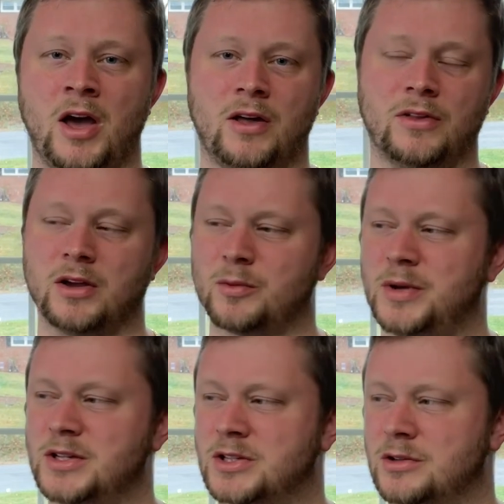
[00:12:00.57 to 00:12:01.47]
And the other
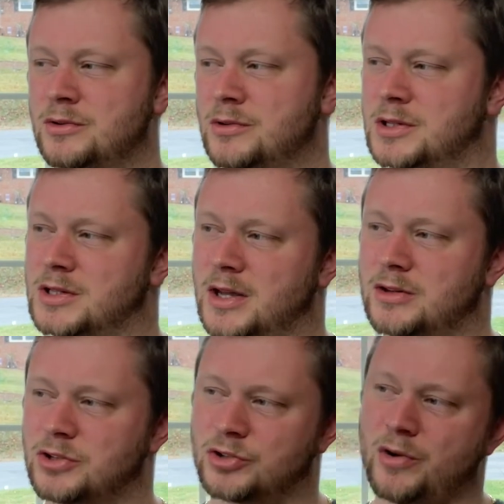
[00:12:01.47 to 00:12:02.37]
piece too is like
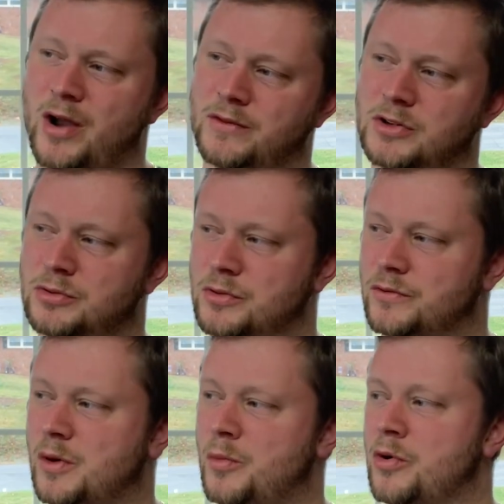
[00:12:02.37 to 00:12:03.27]
just driving to and
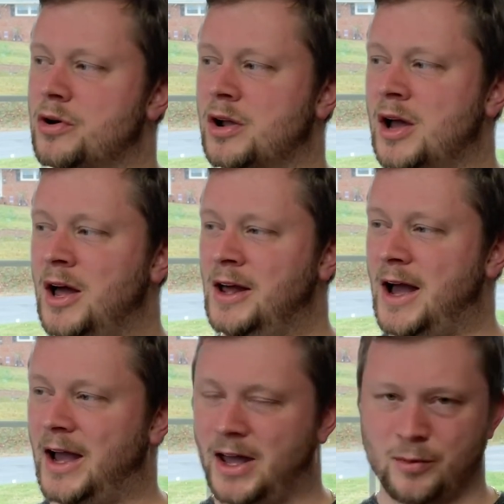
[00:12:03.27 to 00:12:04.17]
from work. I
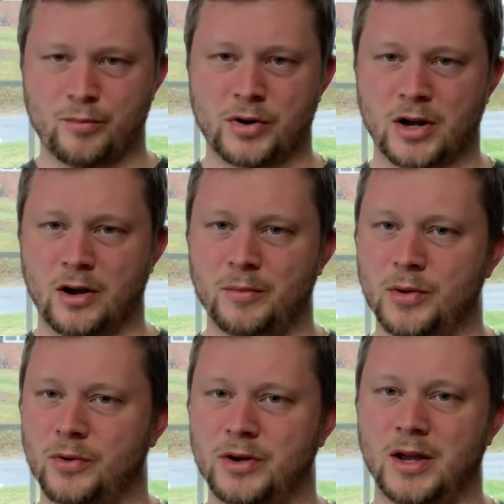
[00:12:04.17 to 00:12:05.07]
had it brick on me
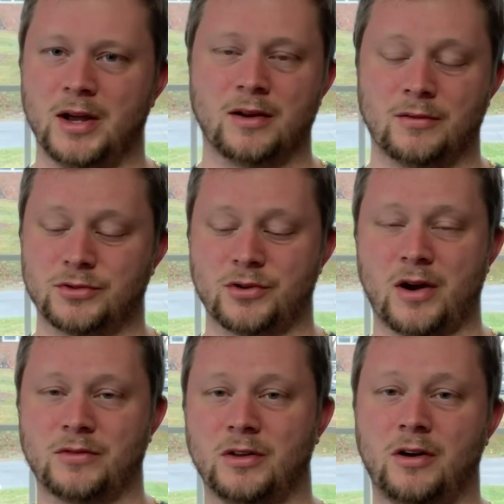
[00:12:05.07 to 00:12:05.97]
one day. I was
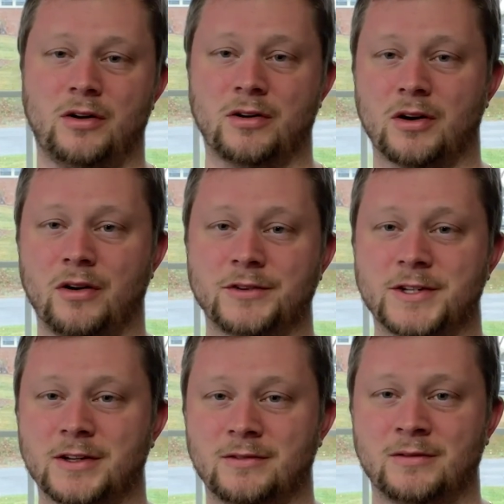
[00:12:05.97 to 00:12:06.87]
driving along and all of a
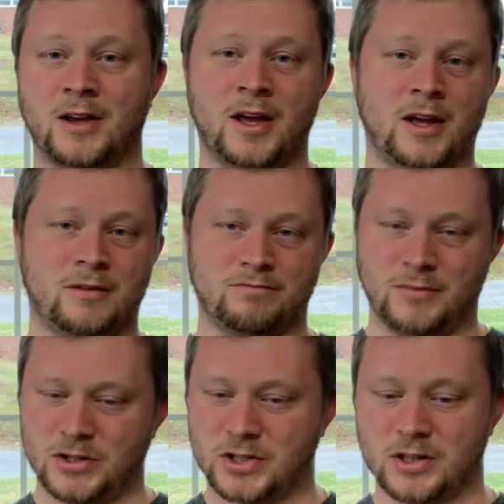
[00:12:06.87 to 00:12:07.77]
sudden
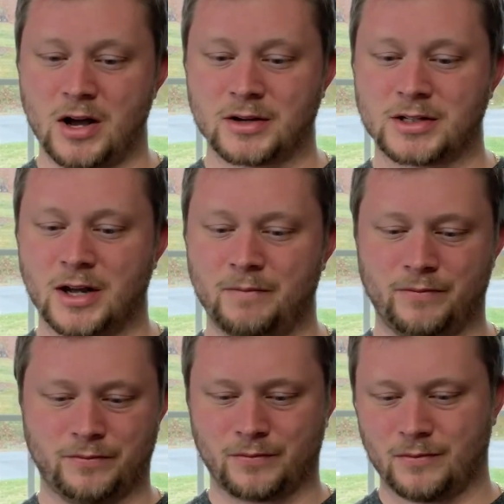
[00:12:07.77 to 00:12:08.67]
it just locks
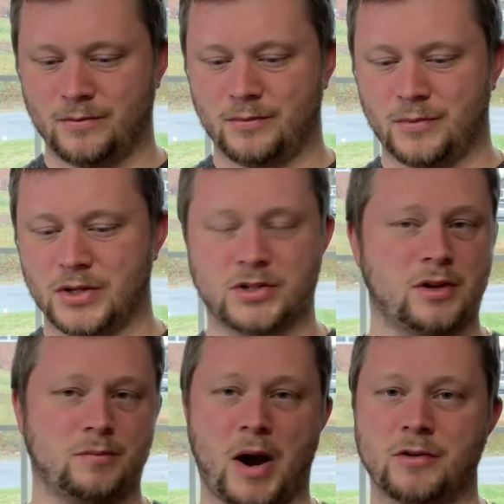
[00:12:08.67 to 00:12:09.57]
up.
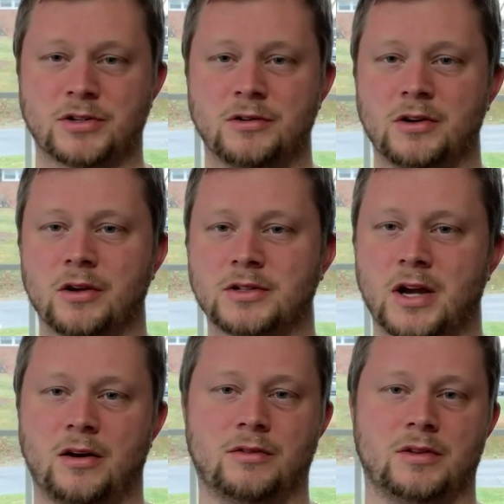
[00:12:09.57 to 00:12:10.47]
The power steering goes
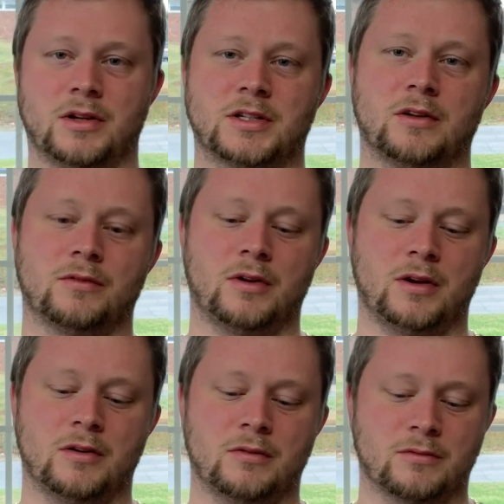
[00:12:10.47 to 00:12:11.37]
out. The
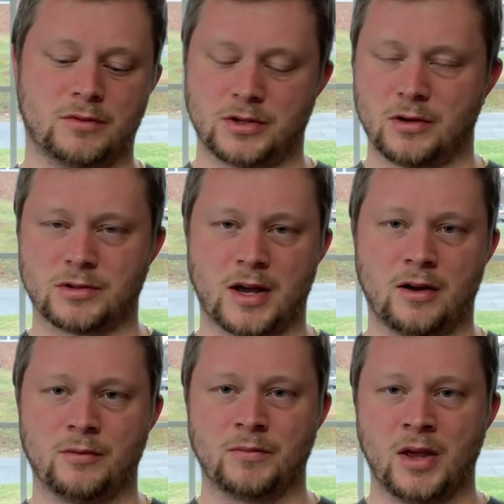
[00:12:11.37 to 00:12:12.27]
accelerator just goes
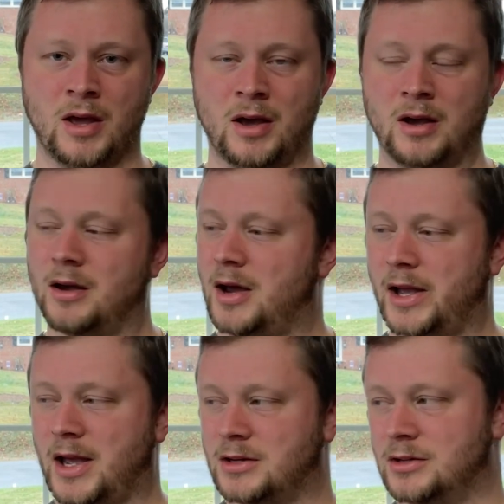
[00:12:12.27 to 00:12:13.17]
out. I
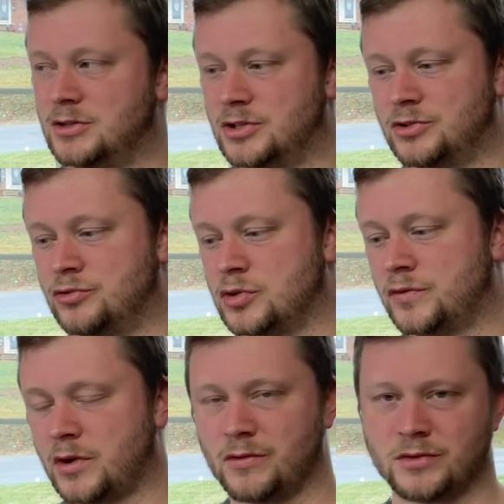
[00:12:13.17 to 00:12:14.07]
had to just drift
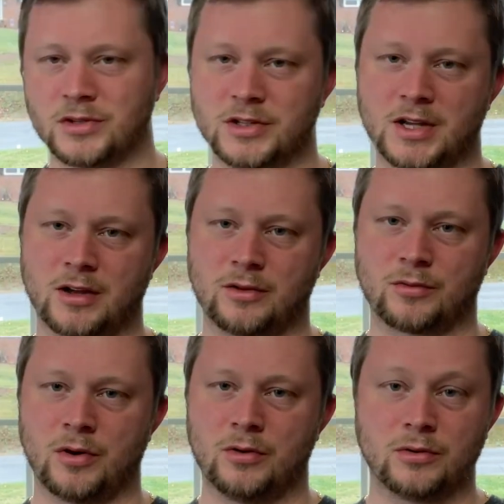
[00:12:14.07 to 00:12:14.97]
over to the side of the
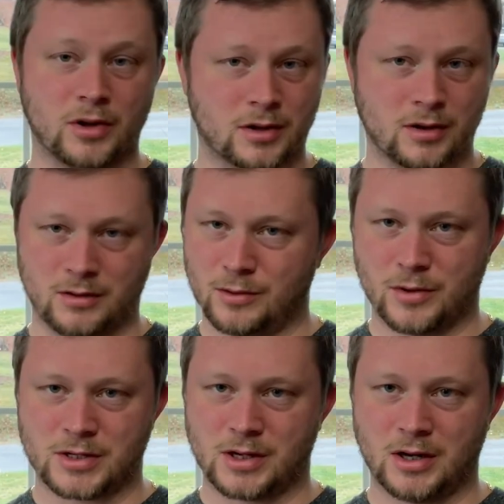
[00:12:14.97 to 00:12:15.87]
road. Luckily there
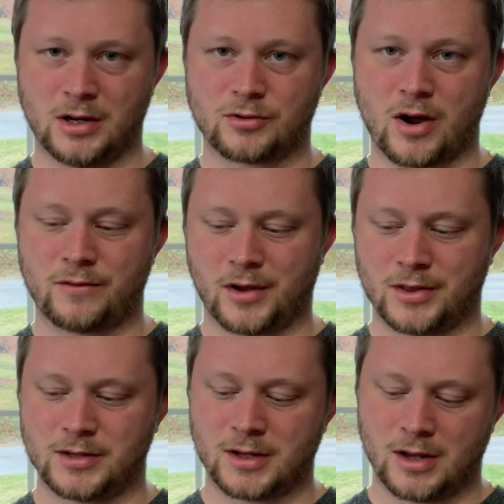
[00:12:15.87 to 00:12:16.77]
wasn't any traffic at
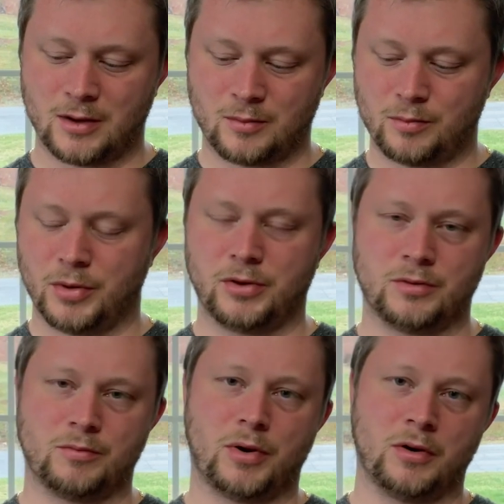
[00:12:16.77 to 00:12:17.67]
the time. Put it
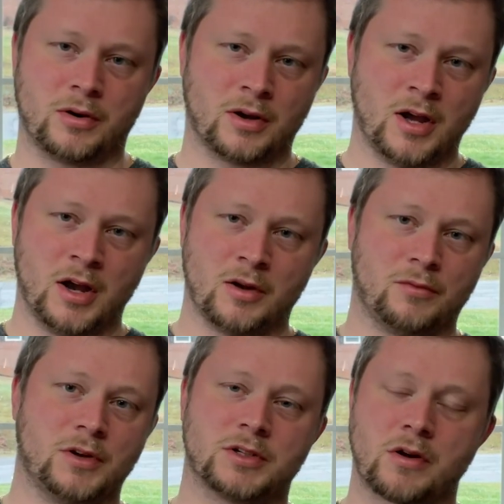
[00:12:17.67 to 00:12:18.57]
in park,
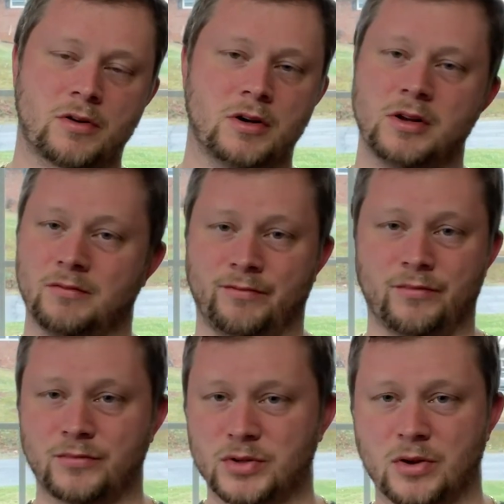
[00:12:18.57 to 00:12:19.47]
restarted it,
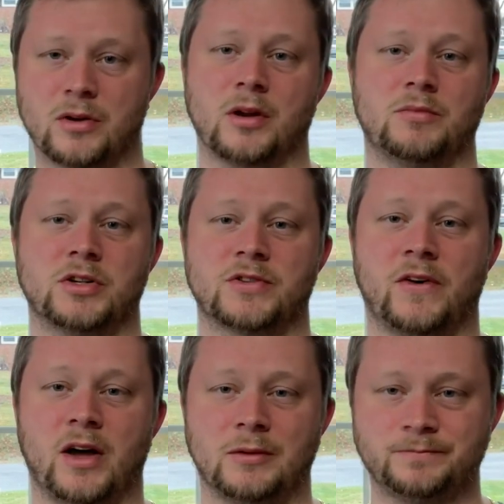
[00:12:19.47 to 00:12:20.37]
started up just
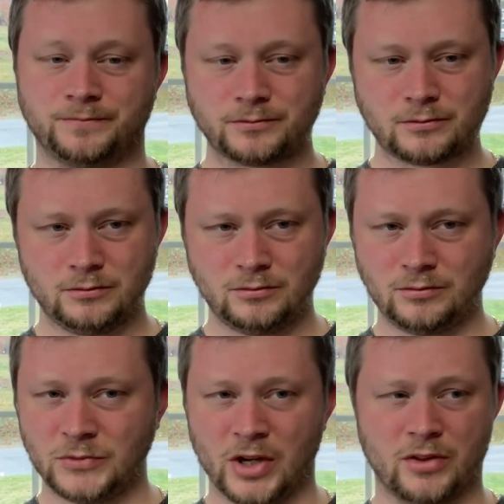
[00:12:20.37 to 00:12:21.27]
fine.
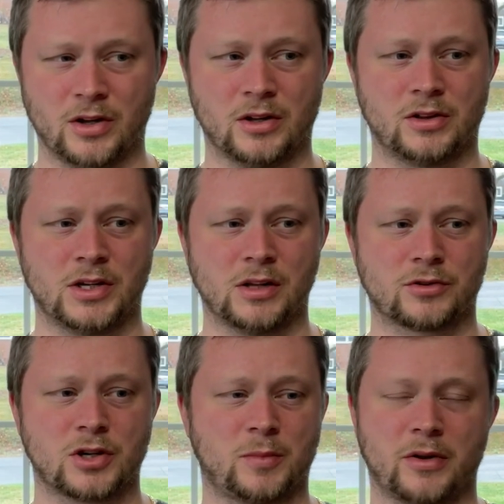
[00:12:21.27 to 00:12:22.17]
The
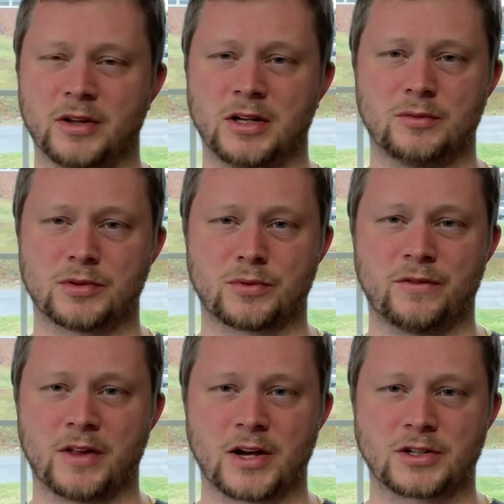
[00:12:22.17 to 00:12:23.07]
dealership, all they did was
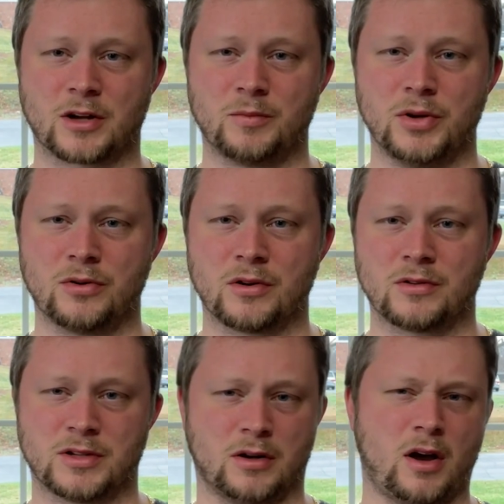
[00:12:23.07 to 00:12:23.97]
reflash the computer
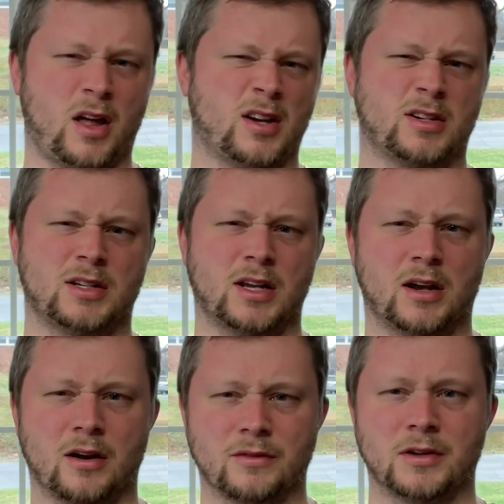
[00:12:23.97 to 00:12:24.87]
and said, oh, I should take
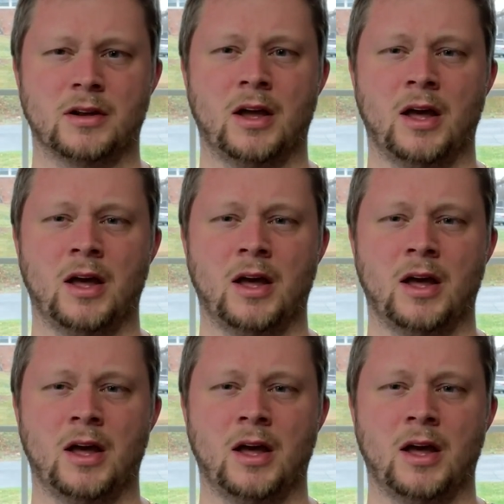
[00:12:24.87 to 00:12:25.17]
care of it.